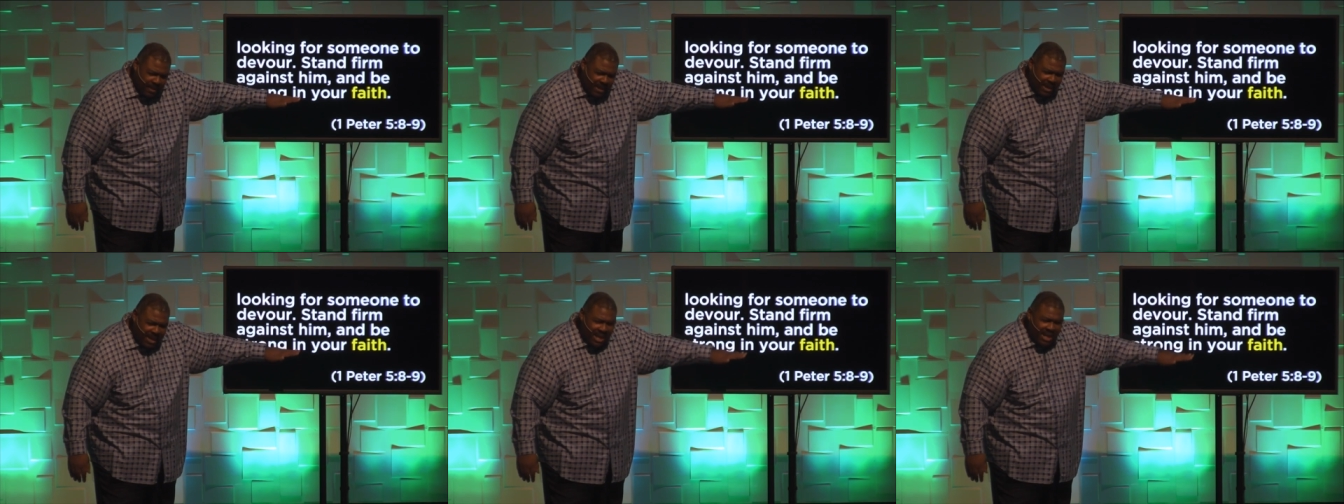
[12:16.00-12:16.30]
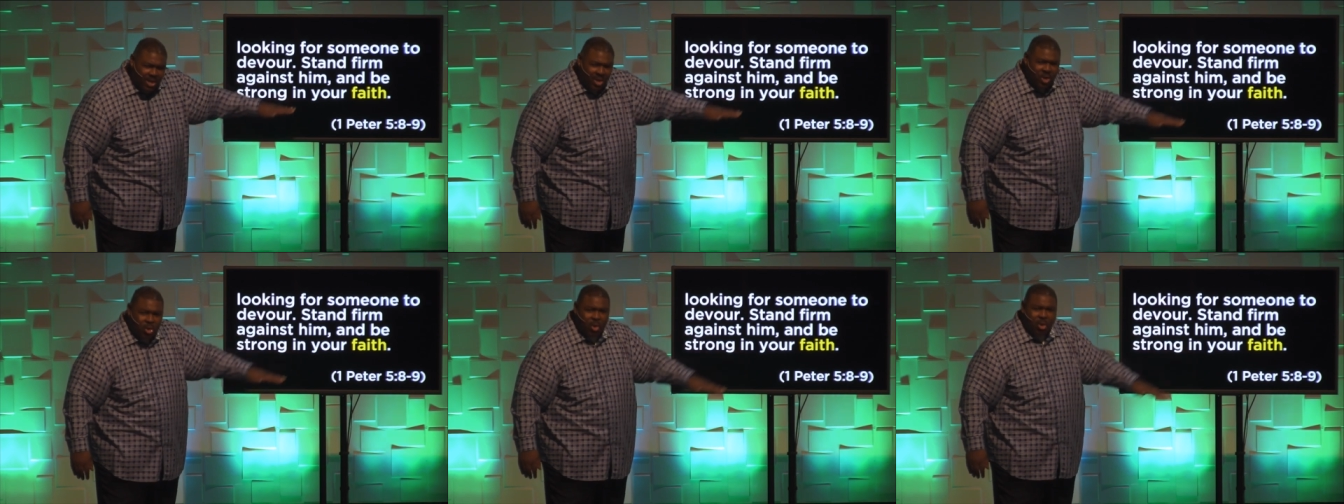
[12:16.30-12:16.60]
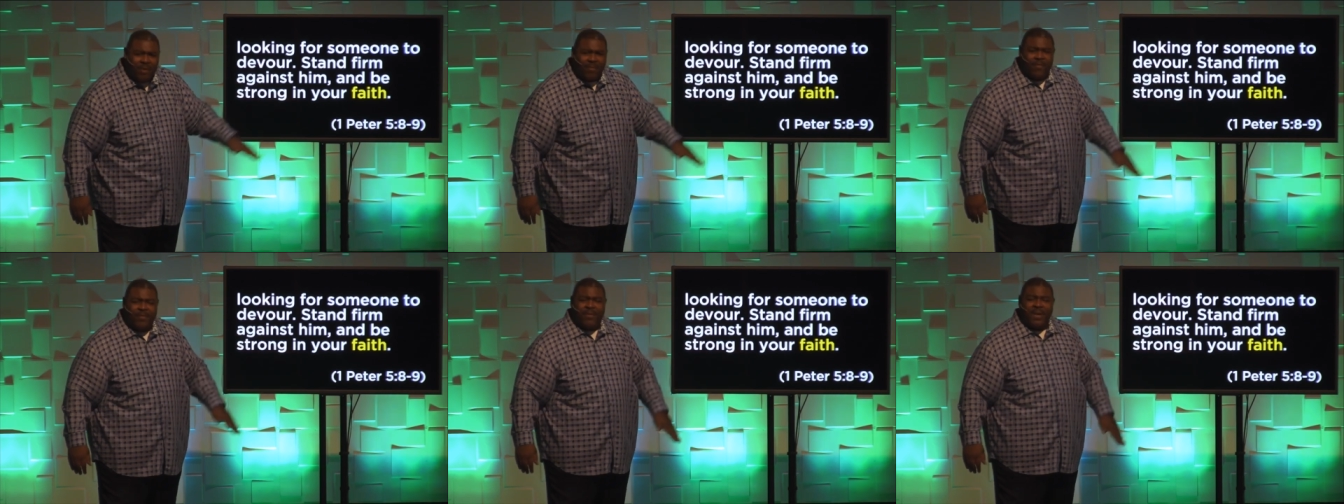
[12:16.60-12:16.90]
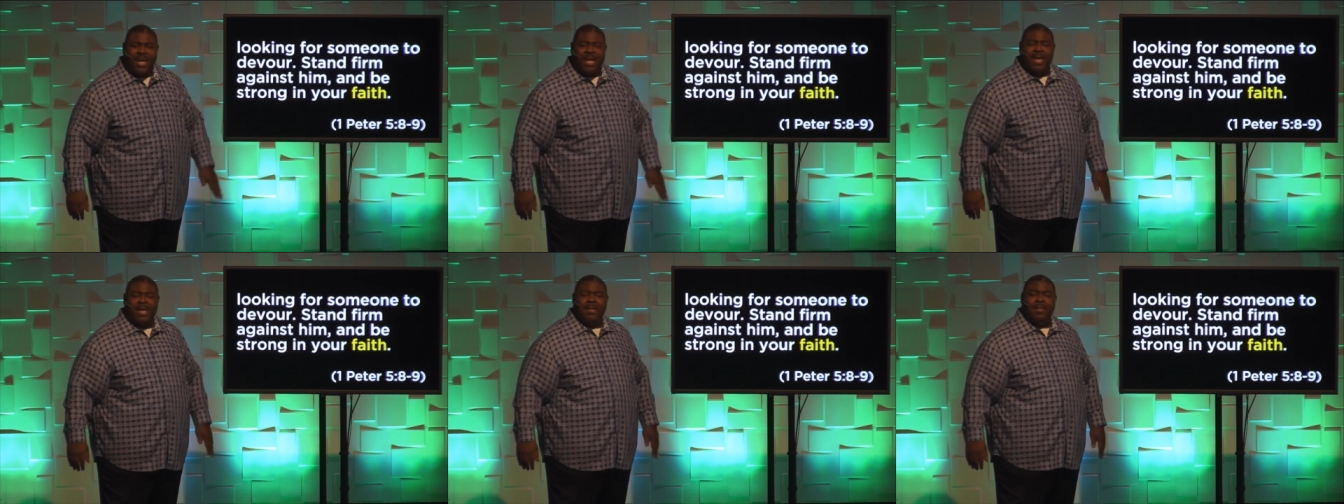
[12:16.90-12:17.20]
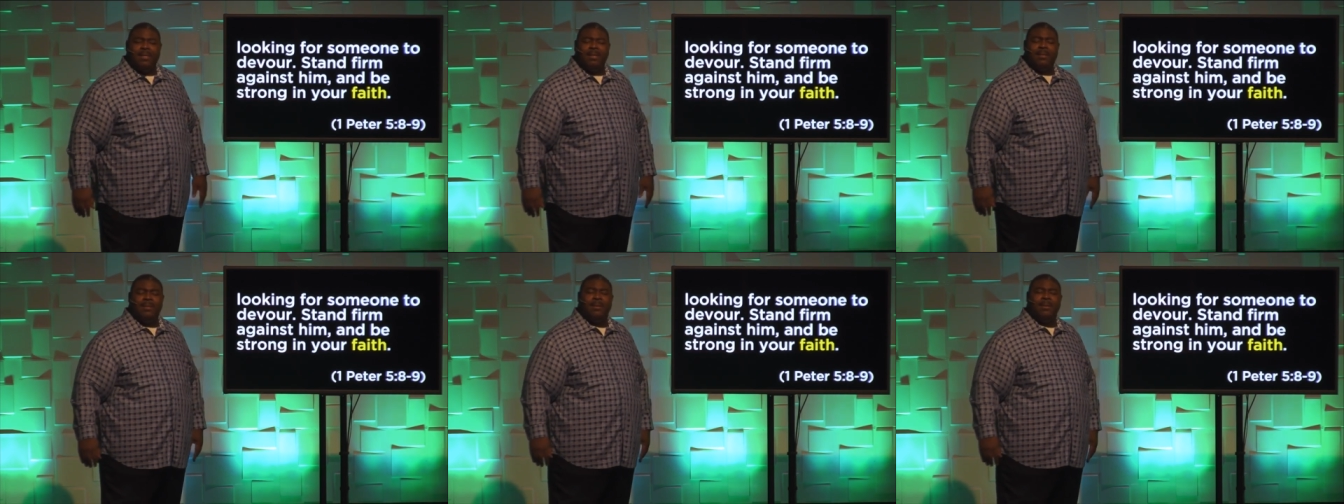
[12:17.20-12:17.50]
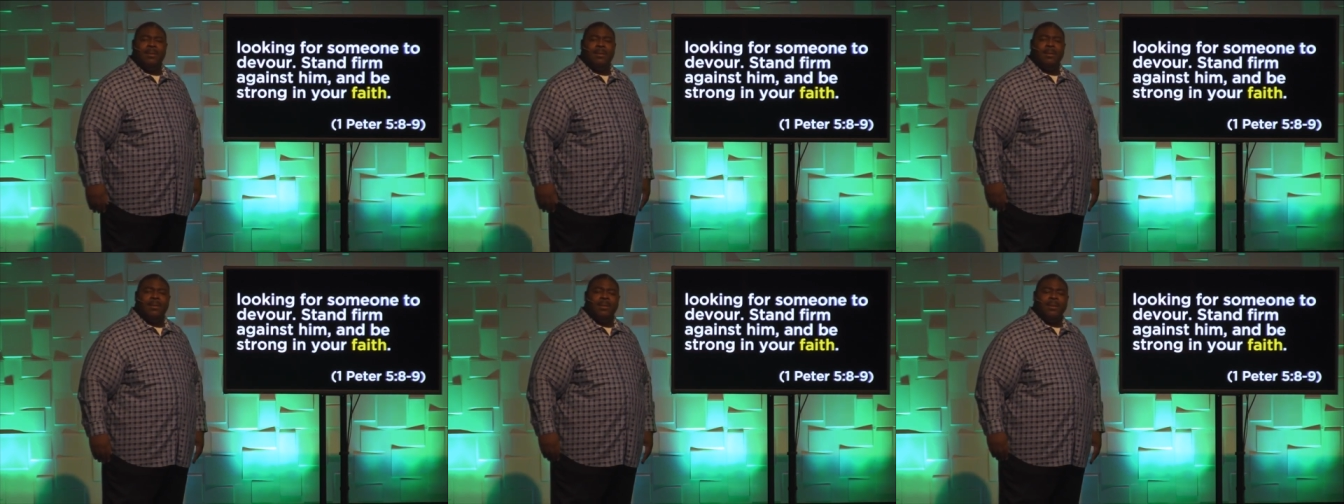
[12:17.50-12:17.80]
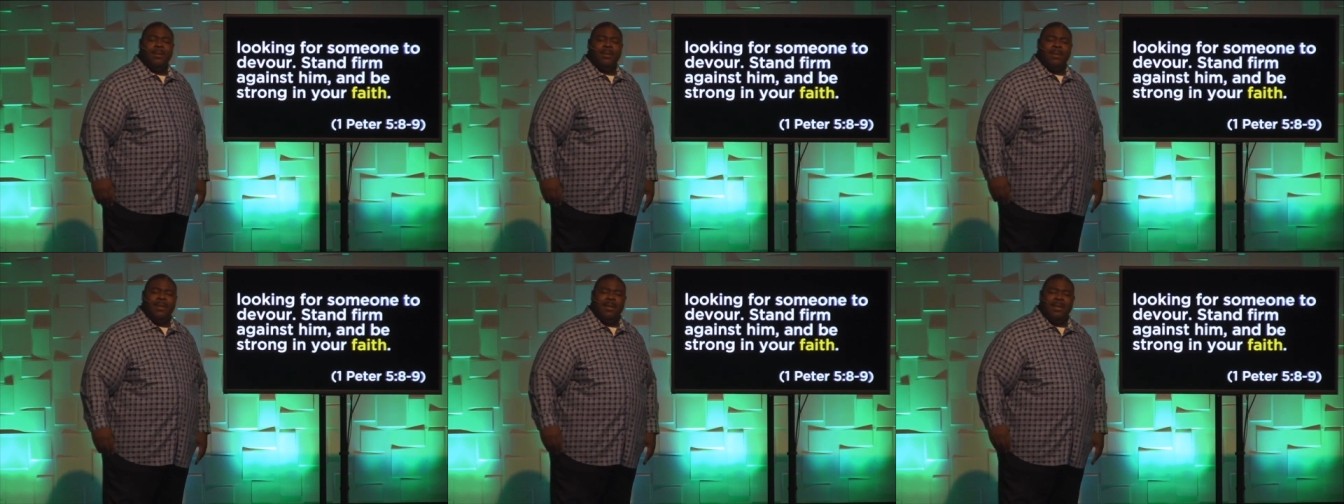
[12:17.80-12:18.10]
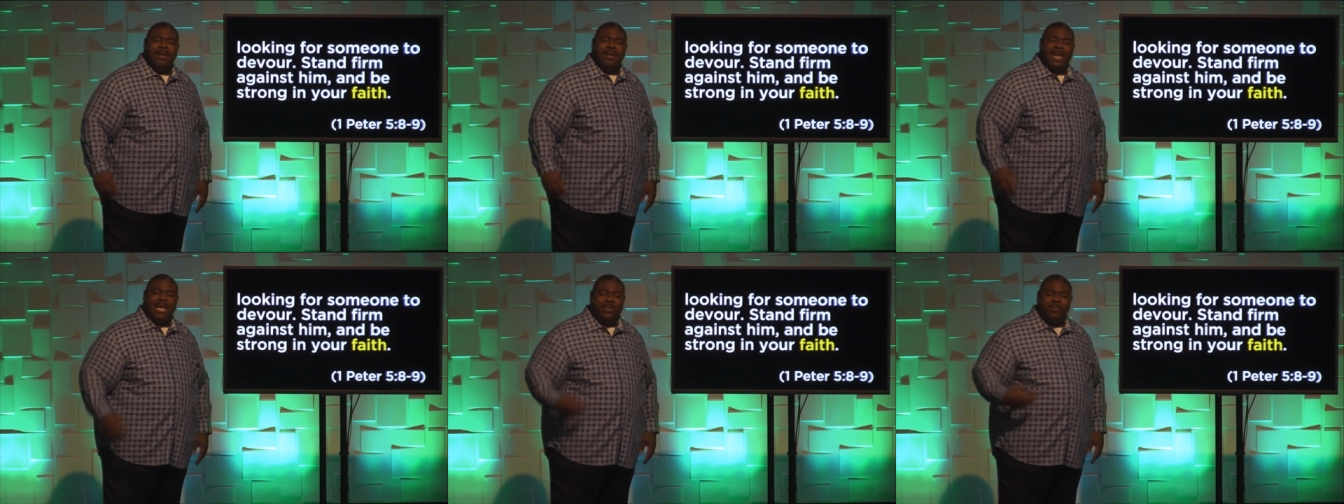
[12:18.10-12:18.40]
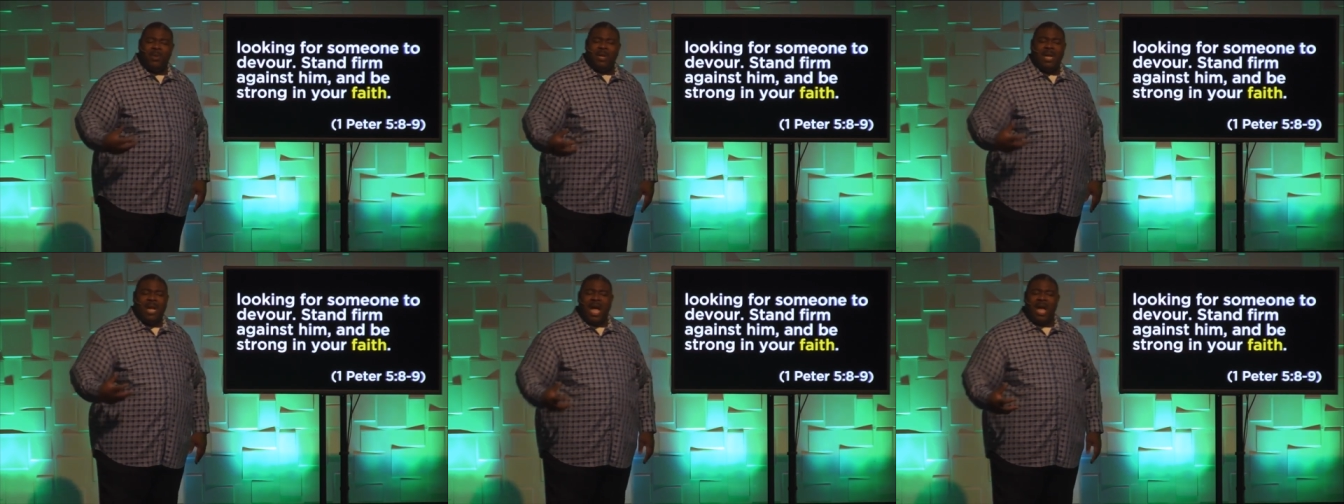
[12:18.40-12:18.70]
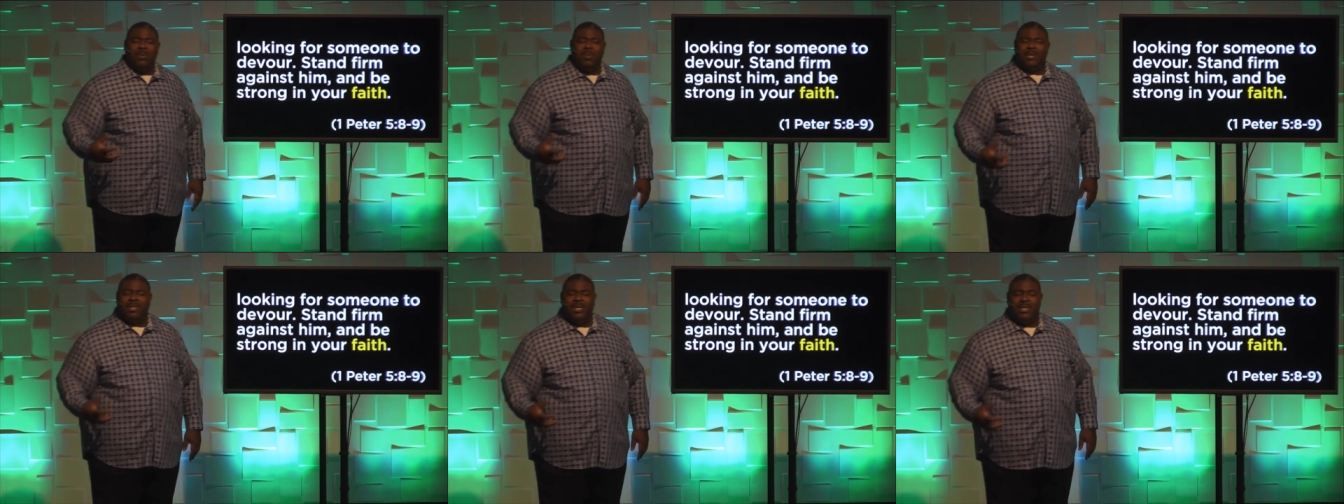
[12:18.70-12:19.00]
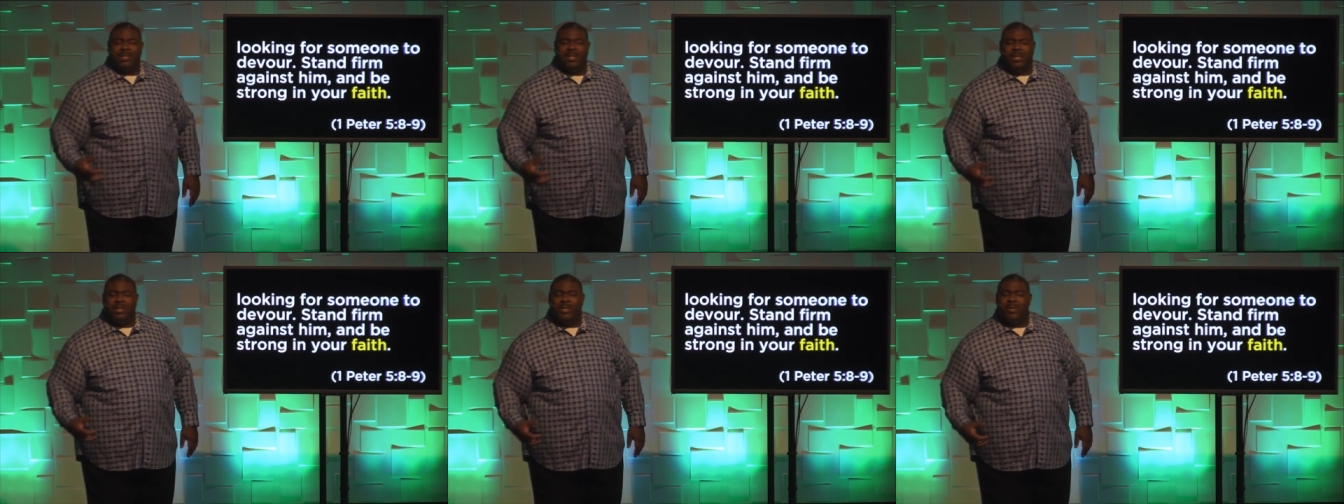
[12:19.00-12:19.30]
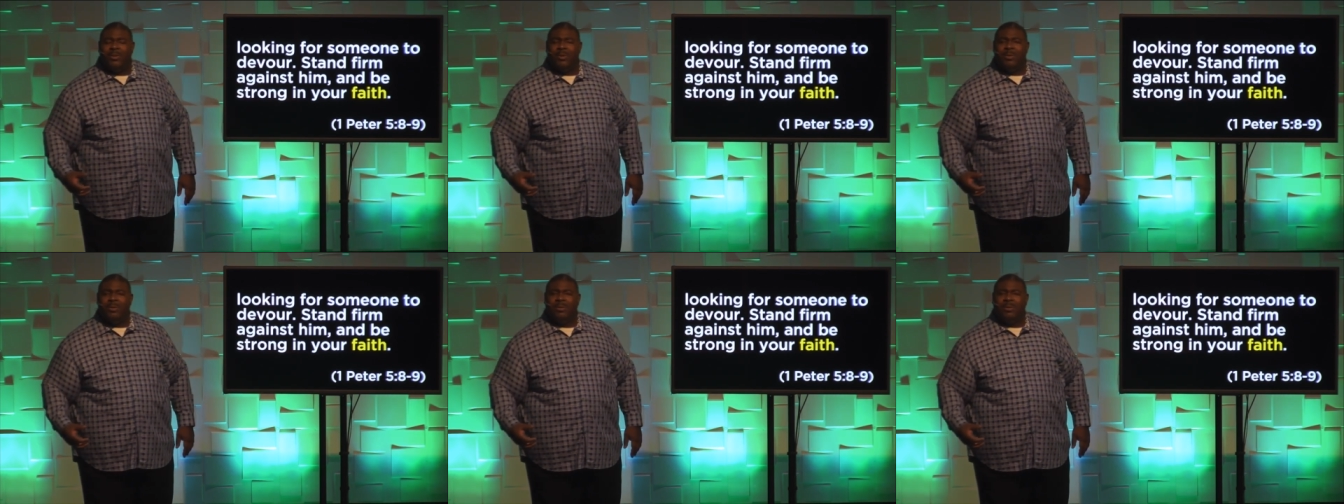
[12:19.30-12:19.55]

in your faith. That's what God wants us to do.